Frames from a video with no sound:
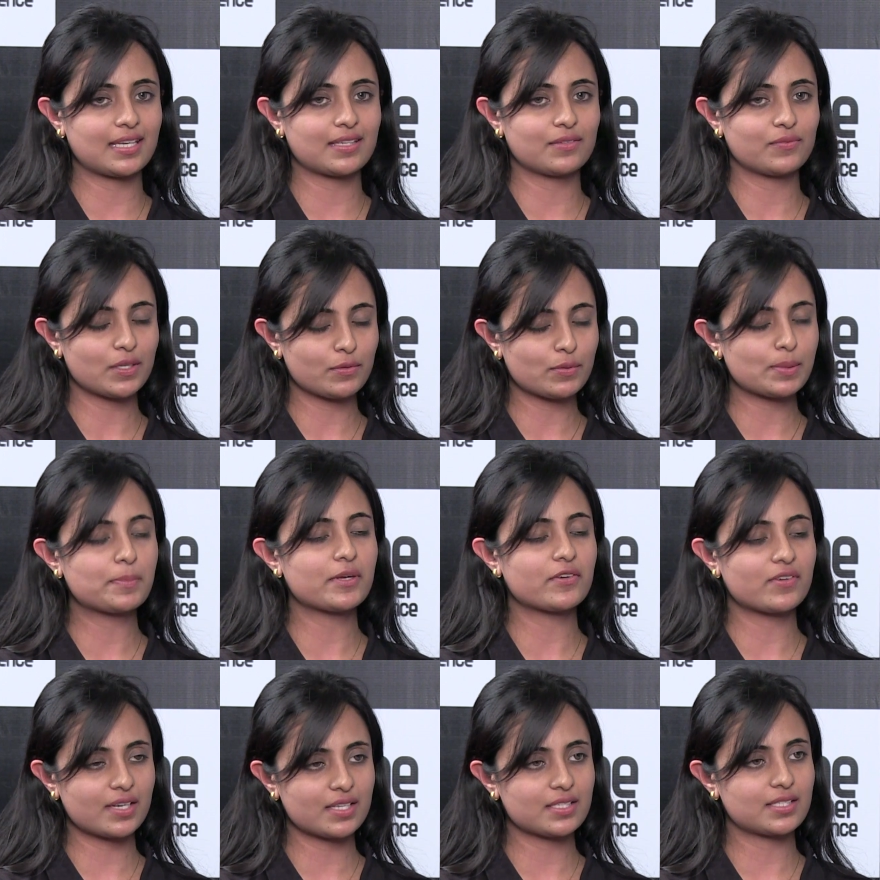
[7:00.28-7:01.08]
we will be
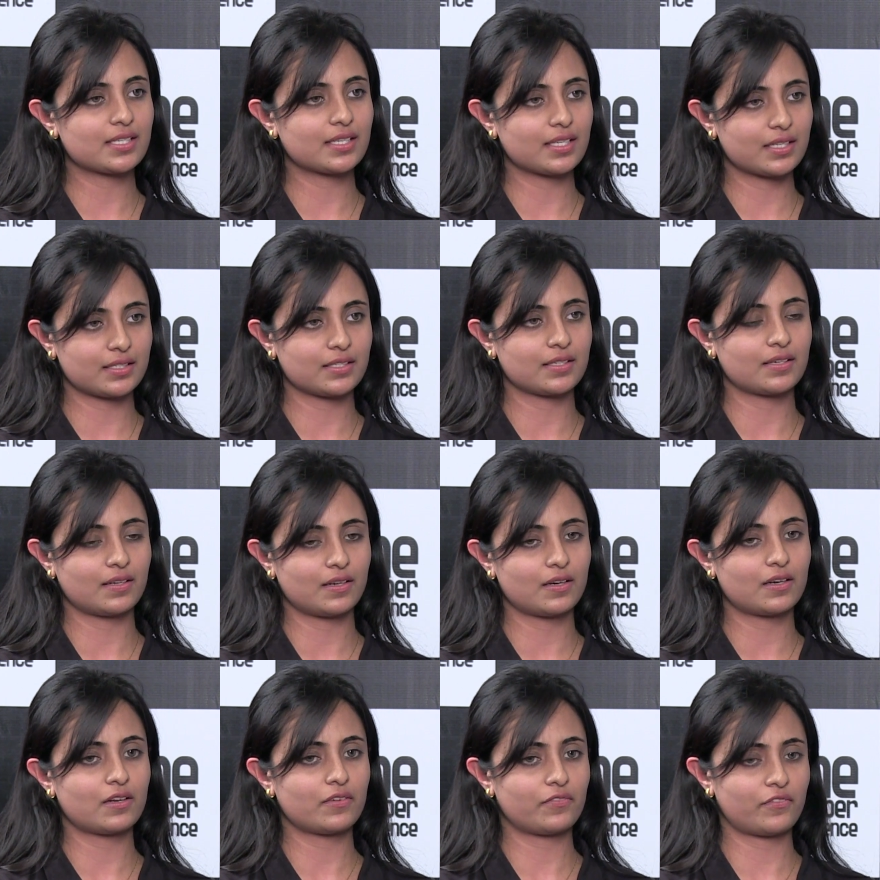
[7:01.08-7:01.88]
releasing it in a
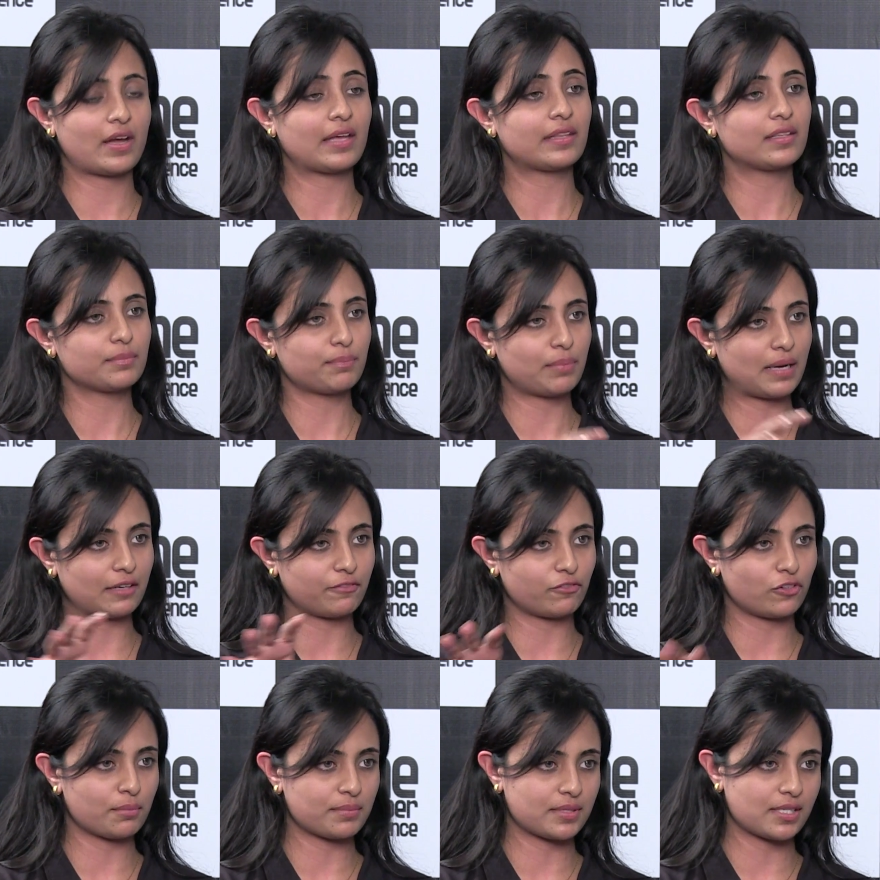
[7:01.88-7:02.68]
lot of other
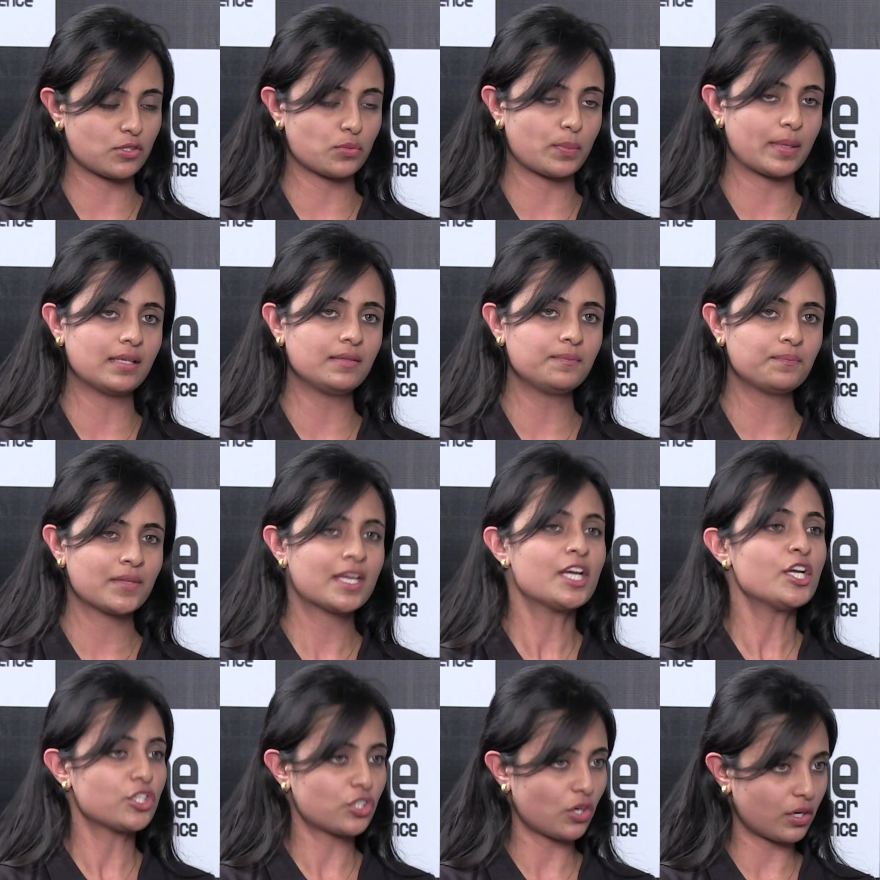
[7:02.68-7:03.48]
platforms as well
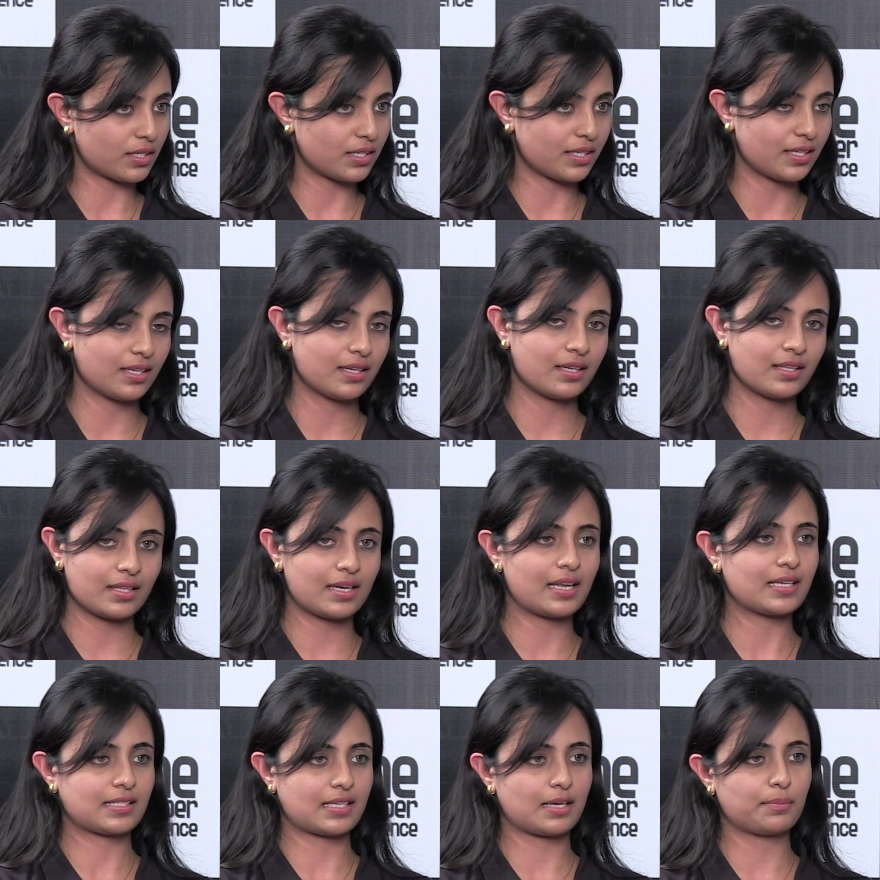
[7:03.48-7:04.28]
shortly in the
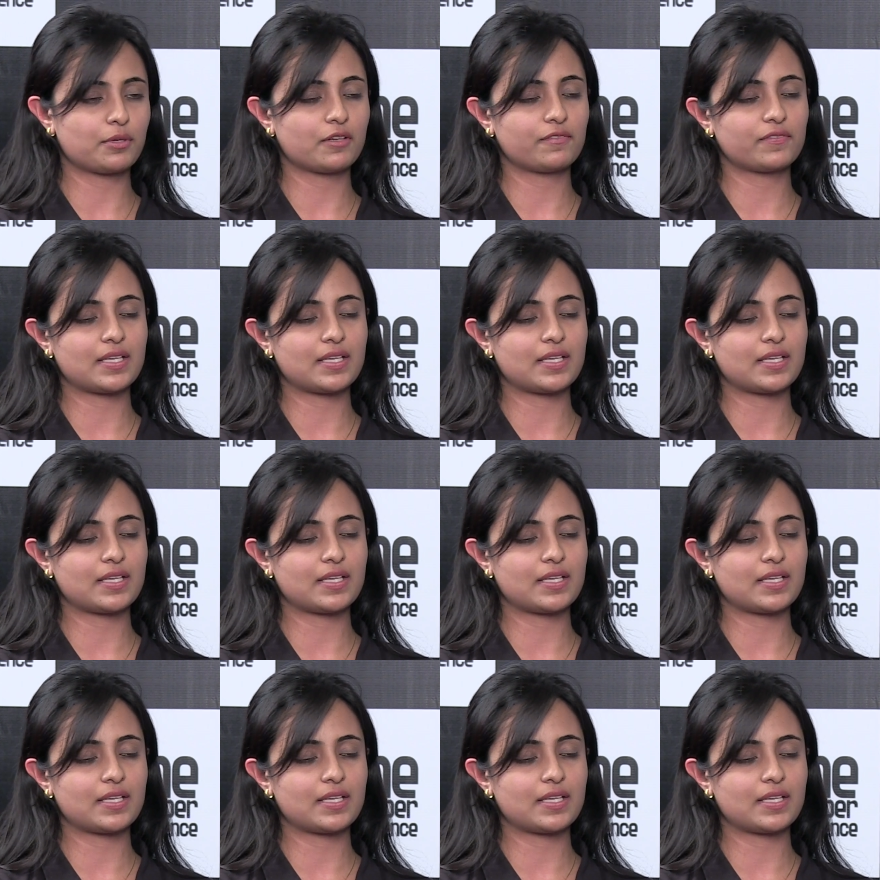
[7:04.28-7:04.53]
next couple of days.